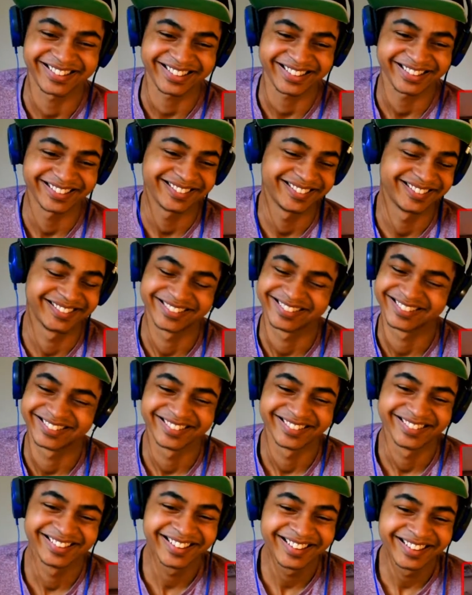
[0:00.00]
Wow.
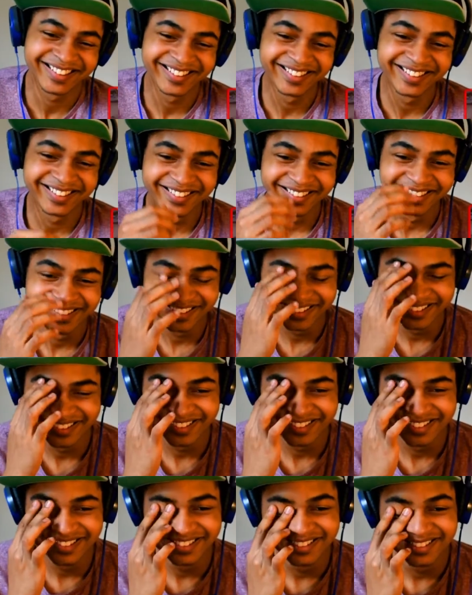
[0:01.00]
Okay. That
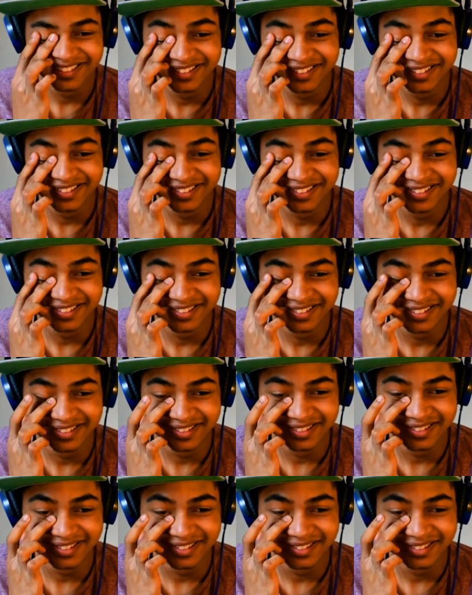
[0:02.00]
is freaky.